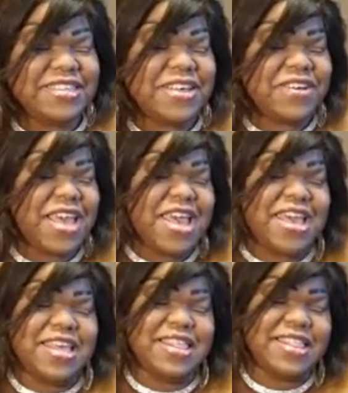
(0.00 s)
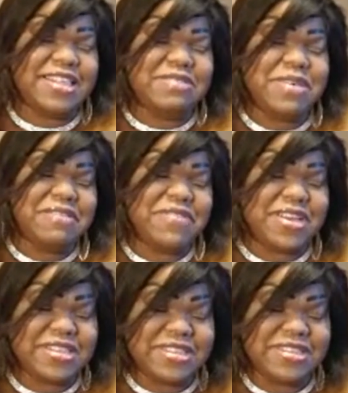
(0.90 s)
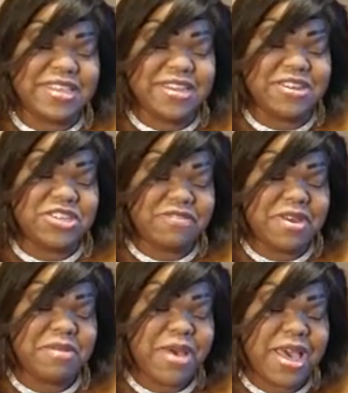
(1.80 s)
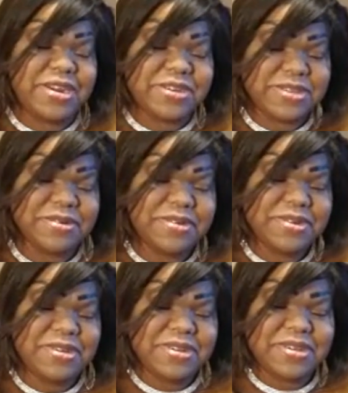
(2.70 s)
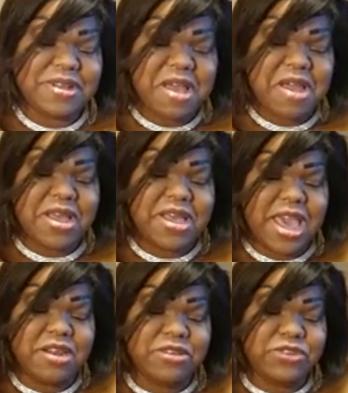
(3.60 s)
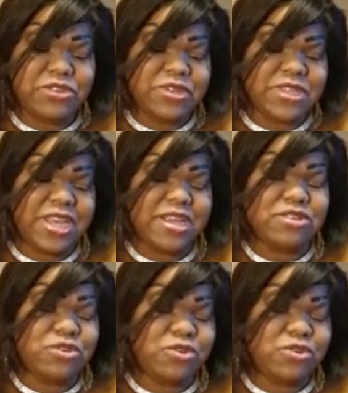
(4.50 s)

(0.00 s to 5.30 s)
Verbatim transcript: So, okay, these motherfuckers is energy vampires. All right, Eight of Swords, King of